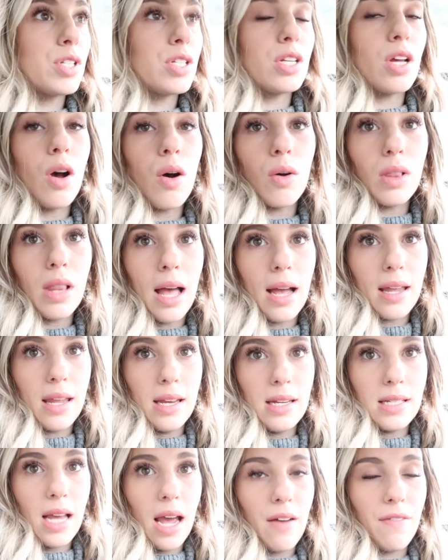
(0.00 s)
we're so
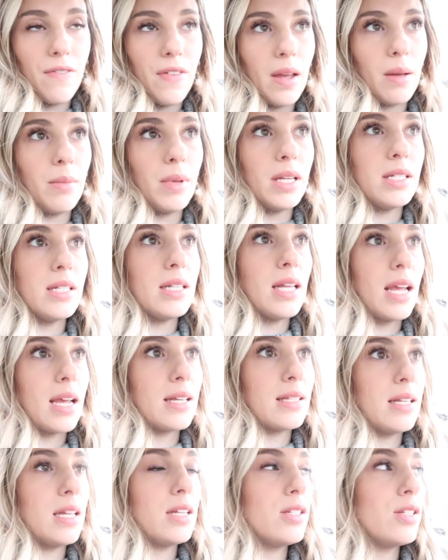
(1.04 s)
lucky to have family to take
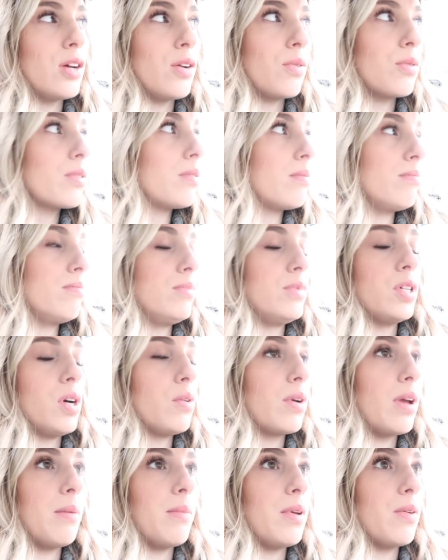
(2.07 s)
us in, don't
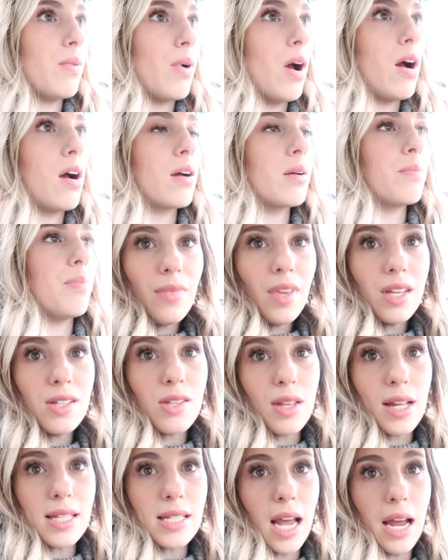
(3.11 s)
get me wrong.
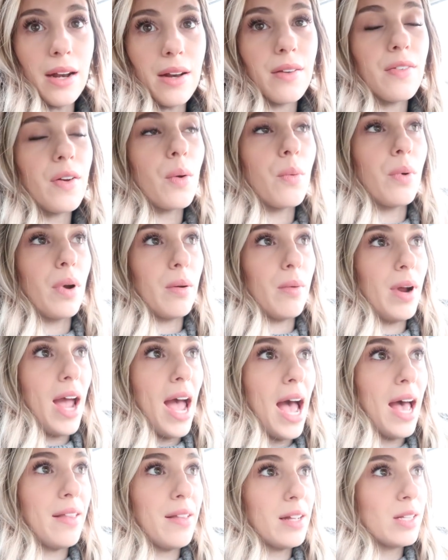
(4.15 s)
So that's kind of where we're
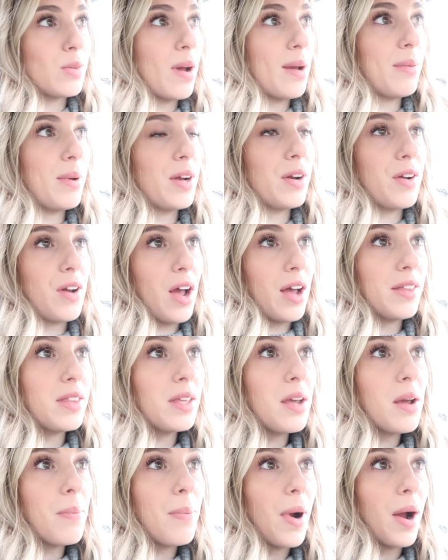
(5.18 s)
at. That's why we are not in
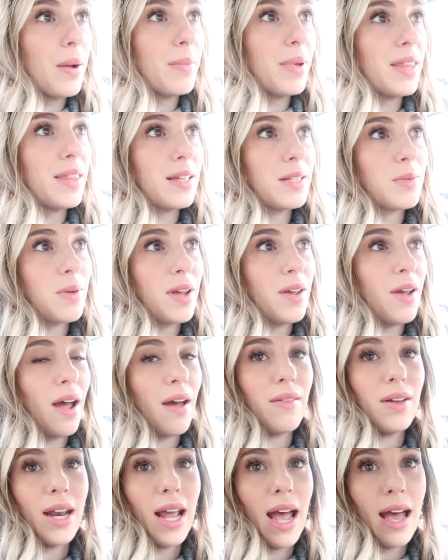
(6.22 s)
the apartment. That's why you
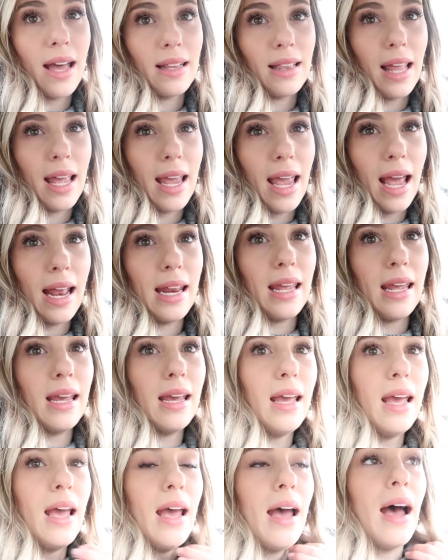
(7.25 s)
haven't had like any
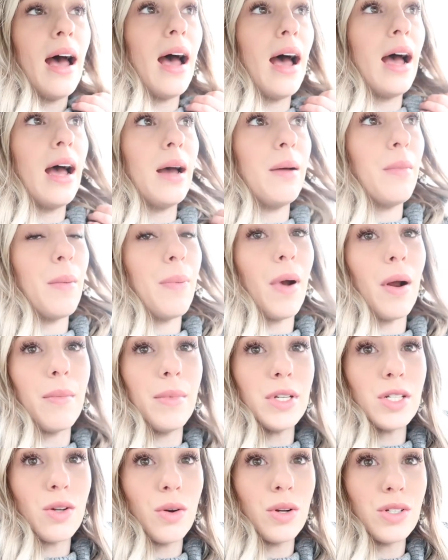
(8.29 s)

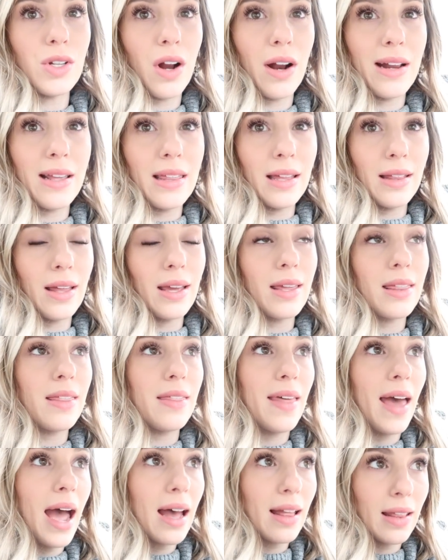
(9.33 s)
apartment tours or anything like
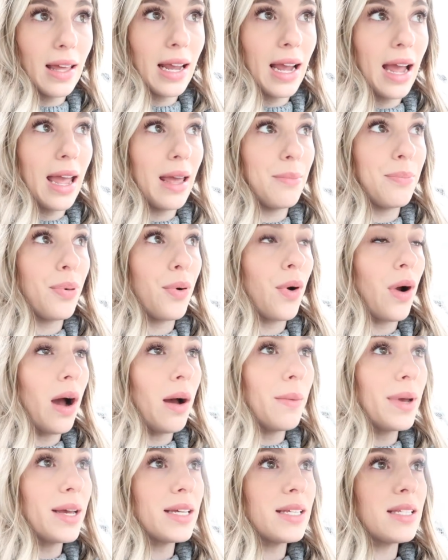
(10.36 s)
that, like I had
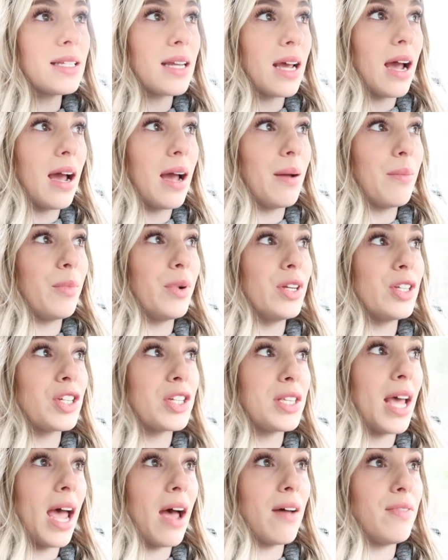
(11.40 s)
promised. We
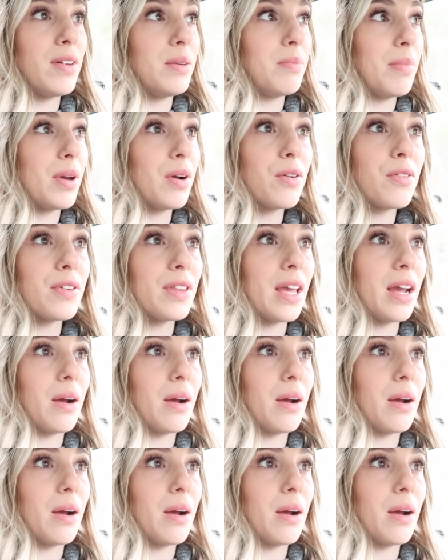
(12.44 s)
just haven't been over